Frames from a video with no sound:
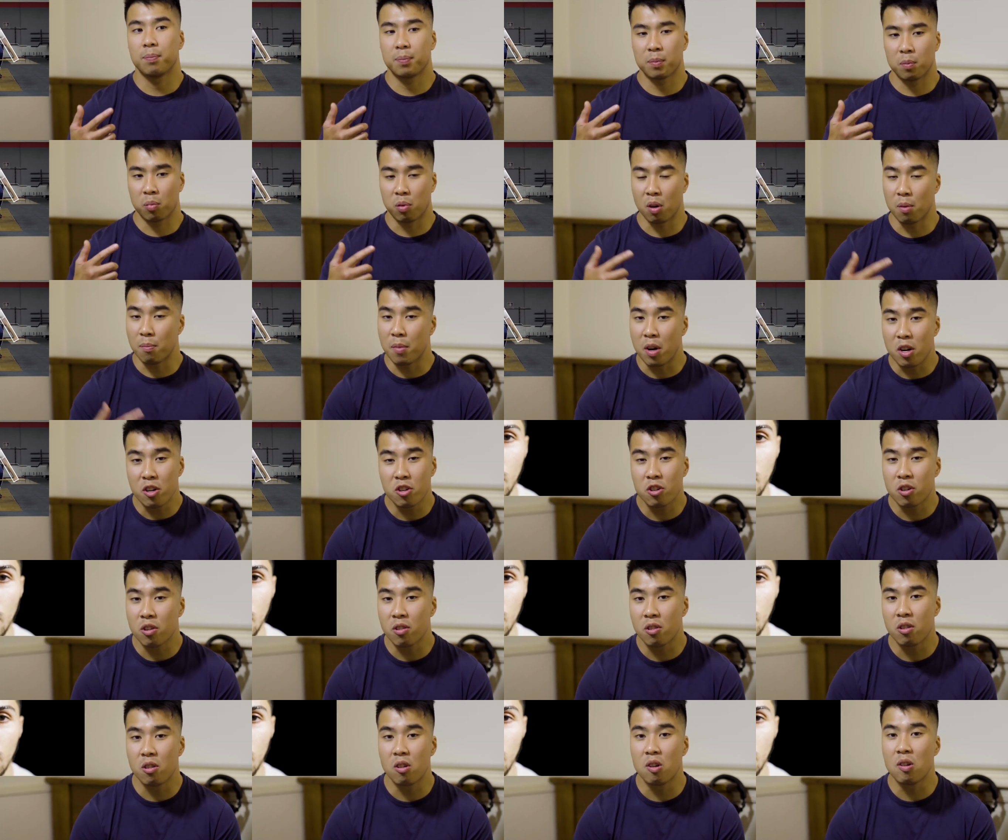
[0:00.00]

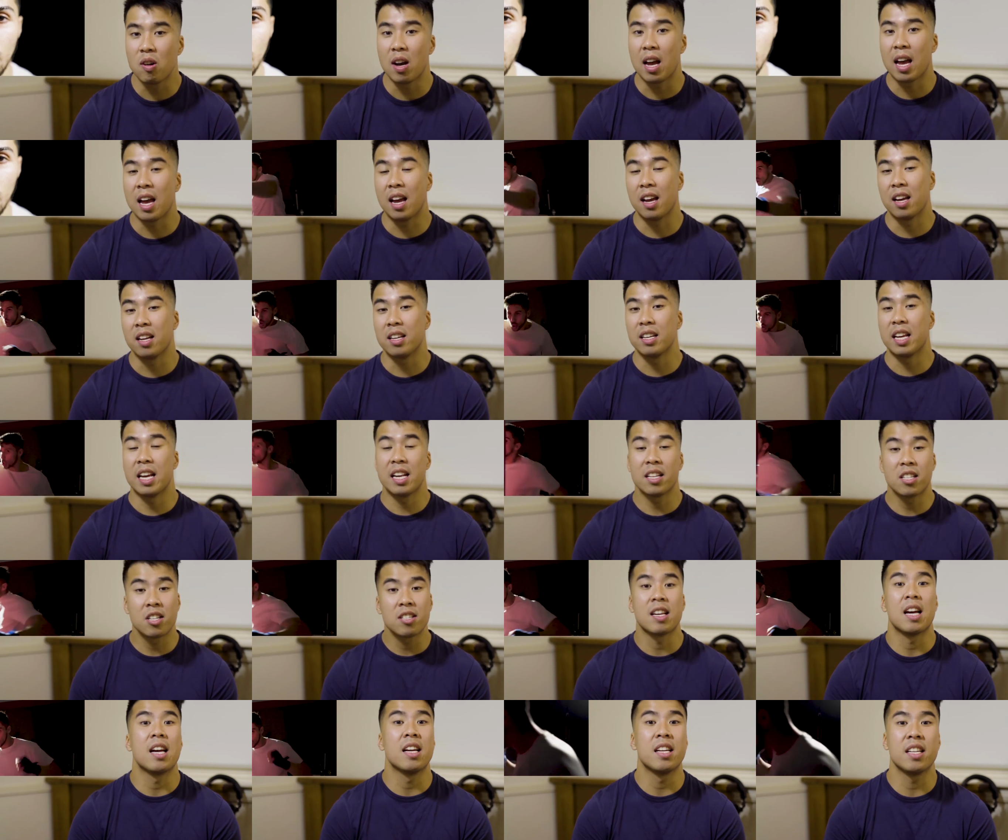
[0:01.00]
promotional, and
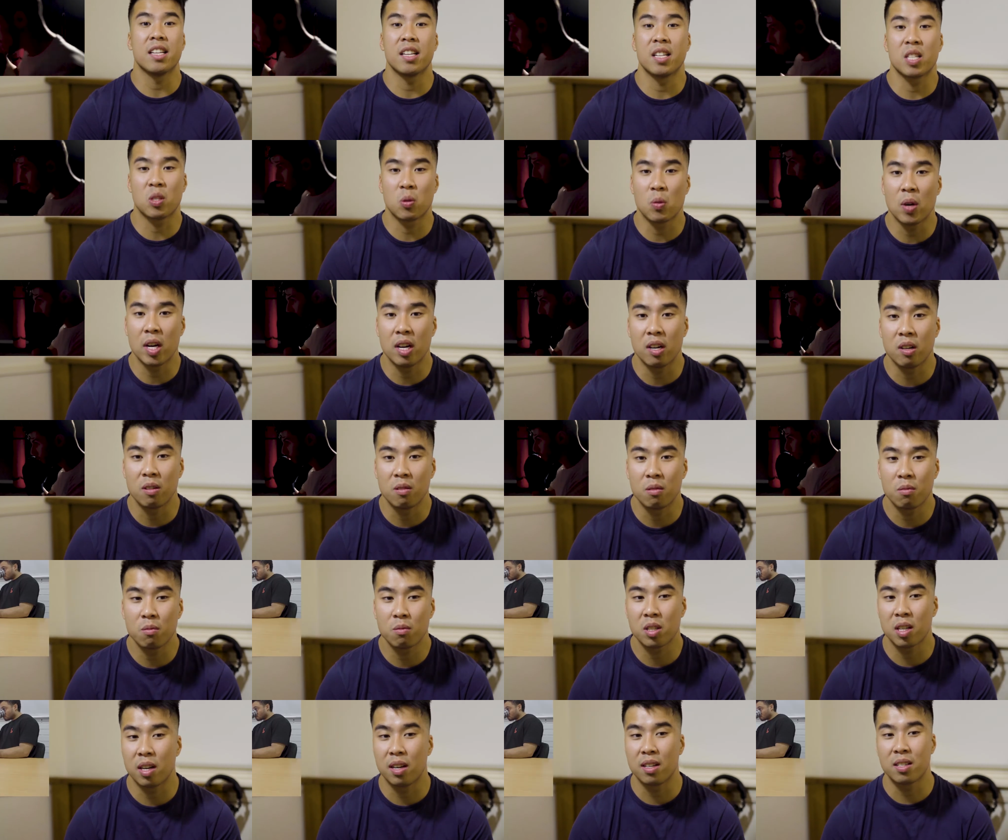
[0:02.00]
entertaining as well.
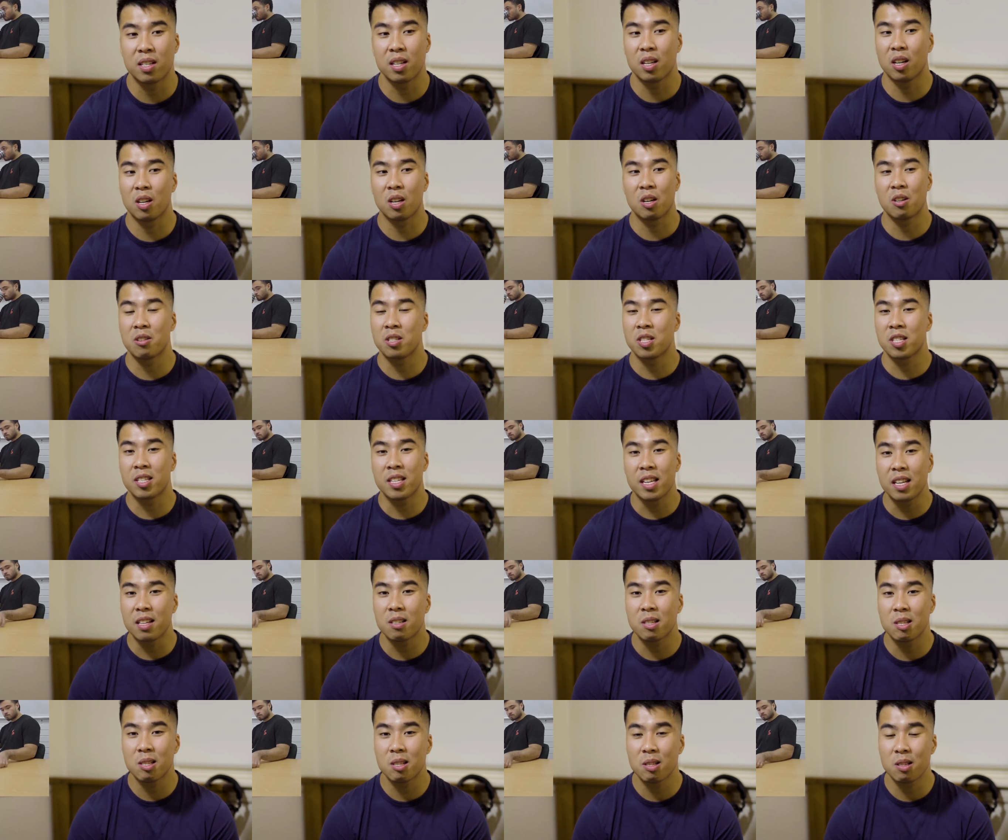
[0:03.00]
So I did a lot of
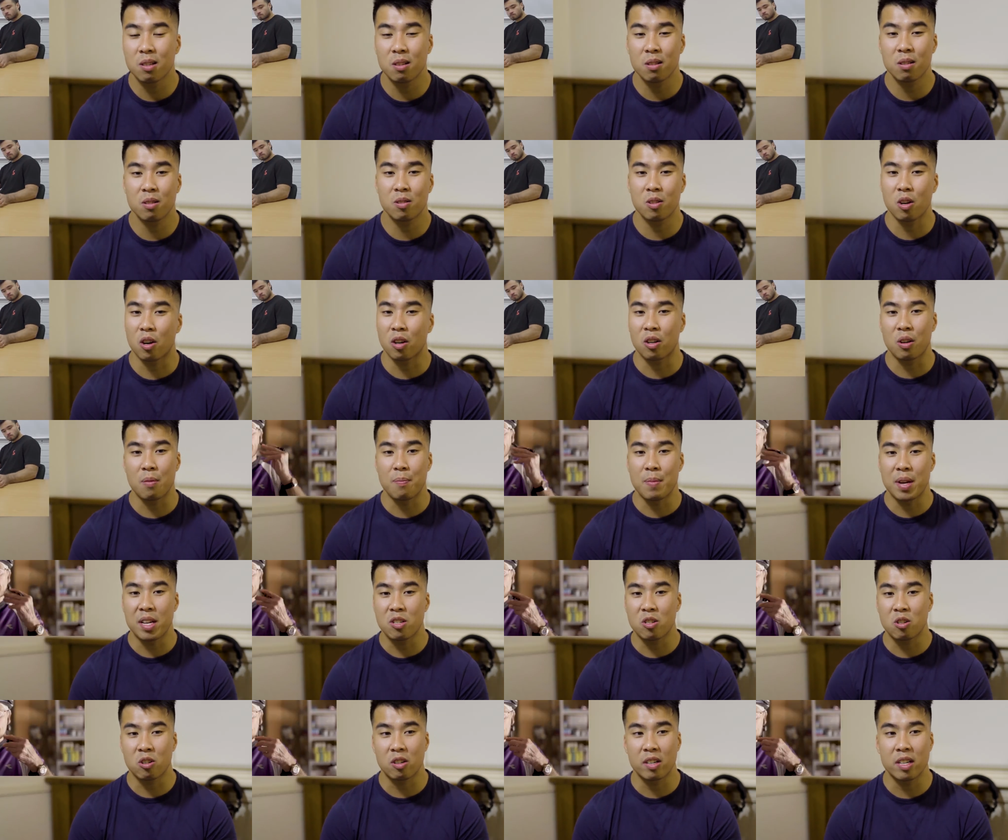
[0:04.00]
skits,
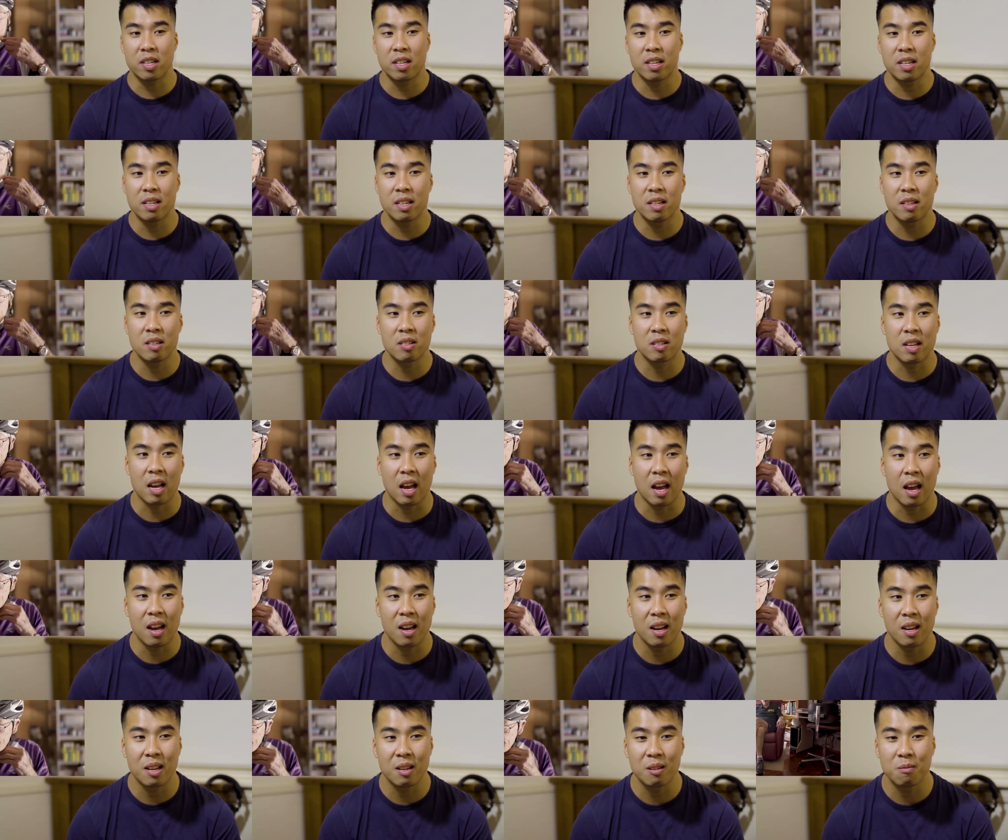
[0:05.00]
documentaries,
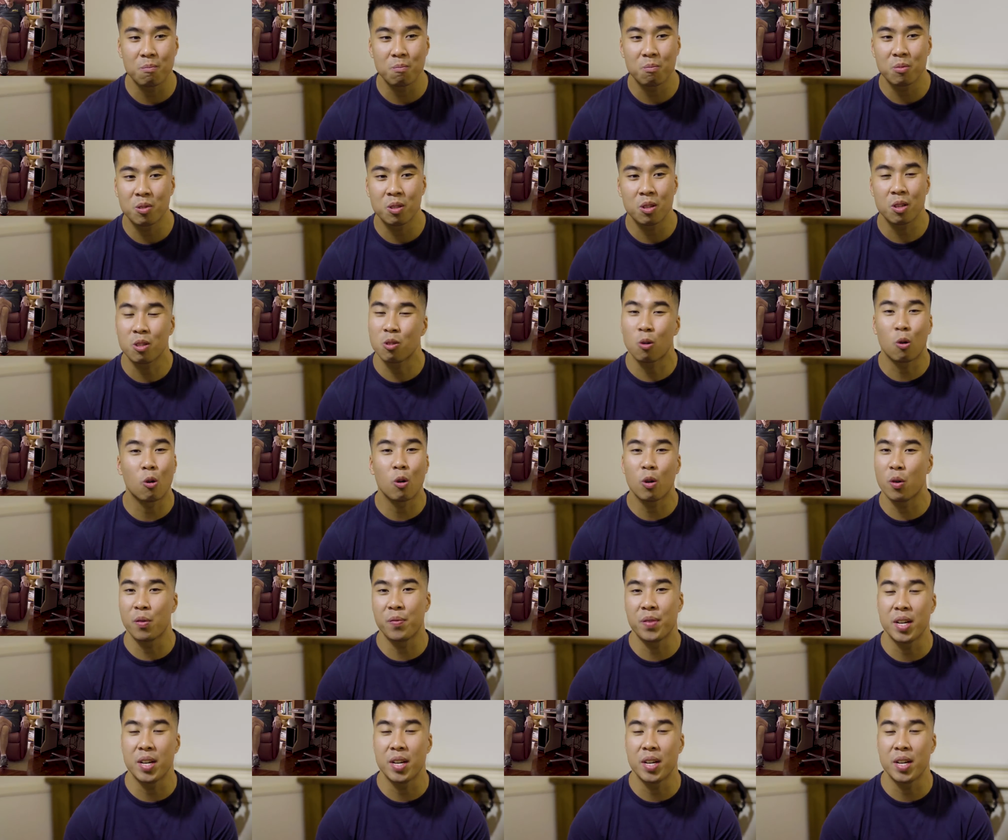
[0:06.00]
and tutorial